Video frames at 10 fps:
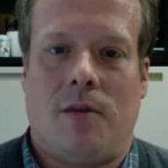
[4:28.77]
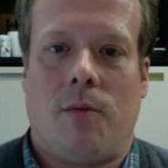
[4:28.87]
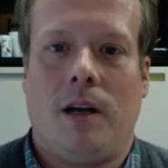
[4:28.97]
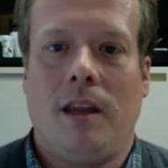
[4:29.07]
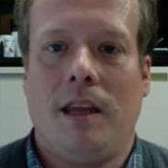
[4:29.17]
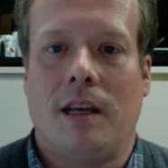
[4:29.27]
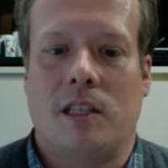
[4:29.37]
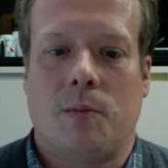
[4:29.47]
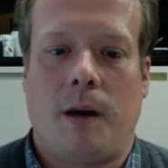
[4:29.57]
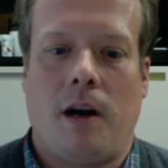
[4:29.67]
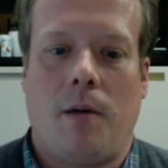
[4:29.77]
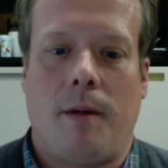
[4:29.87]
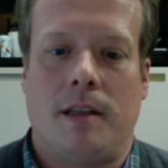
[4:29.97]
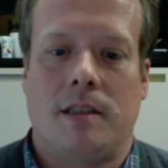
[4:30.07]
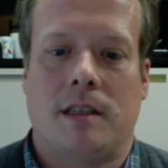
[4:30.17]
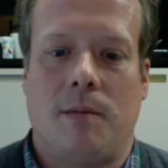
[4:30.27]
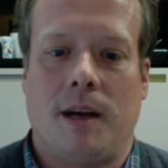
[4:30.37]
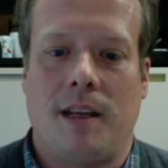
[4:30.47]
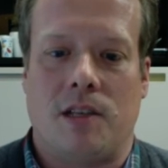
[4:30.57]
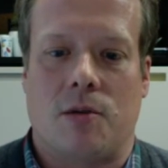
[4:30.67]
In one of the experiments in
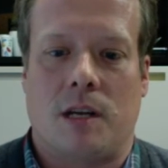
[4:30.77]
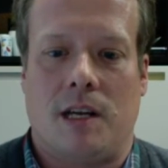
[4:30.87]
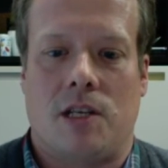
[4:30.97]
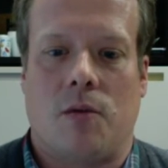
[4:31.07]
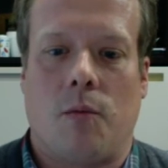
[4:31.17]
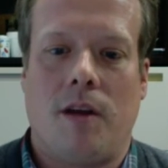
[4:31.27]
my dissertation,